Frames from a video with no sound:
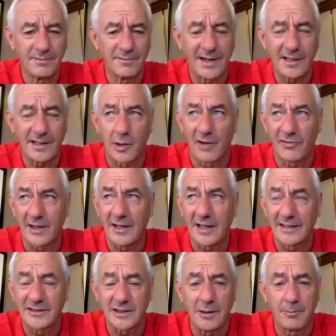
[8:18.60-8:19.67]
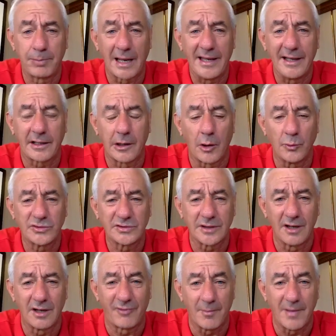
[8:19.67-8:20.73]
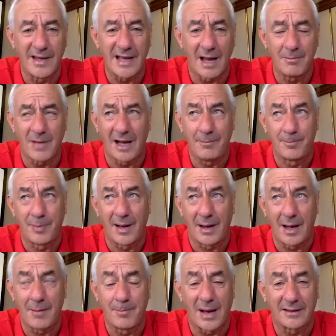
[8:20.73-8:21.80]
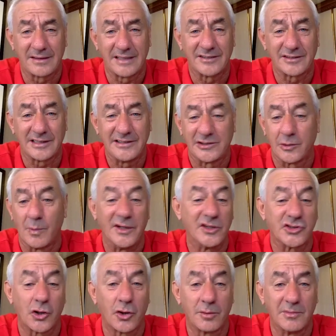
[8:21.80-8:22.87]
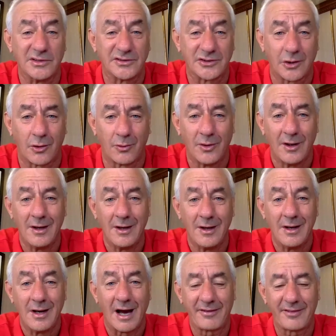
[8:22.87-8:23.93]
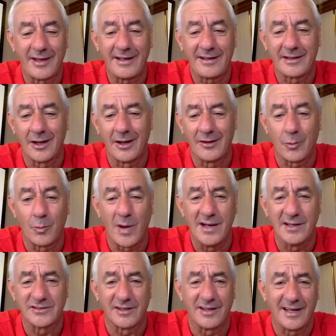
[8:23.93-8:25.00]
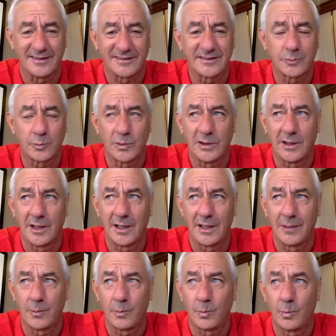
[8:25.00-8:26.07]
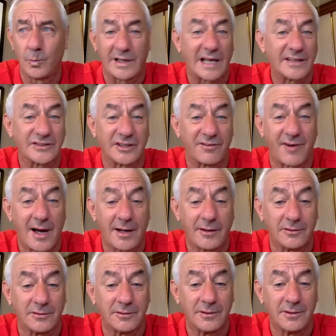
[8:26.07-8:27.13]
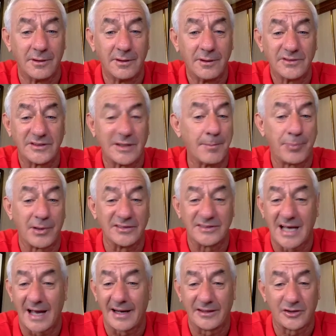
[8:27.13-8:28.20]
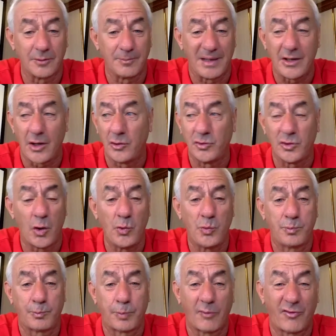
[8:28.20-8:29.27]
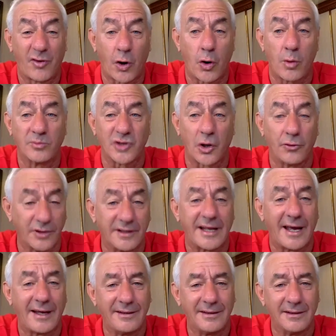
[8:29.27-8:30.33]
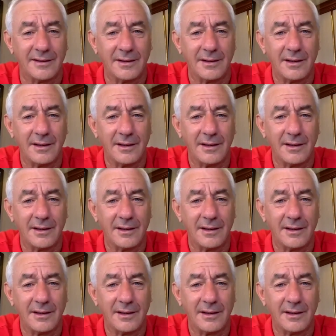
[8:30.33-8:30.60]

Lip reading: Very close. I think Italy play it close. For me, I backed Italy to win the tournament. So I think the winners of this will get to the final. Simple as that. It could be who performs on the day.